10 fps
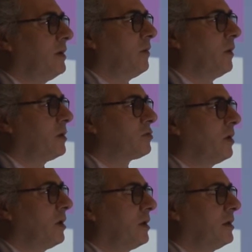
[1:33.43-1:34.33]
they
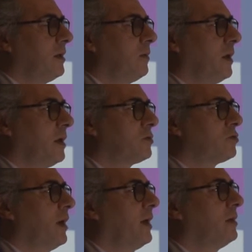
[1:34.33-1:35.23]
were
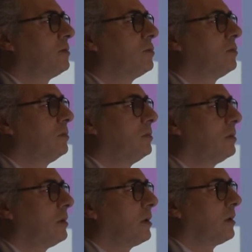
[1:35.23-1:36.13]
trying
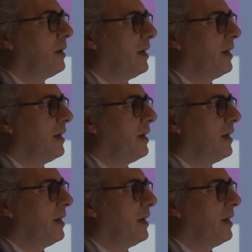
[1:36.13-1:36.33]
to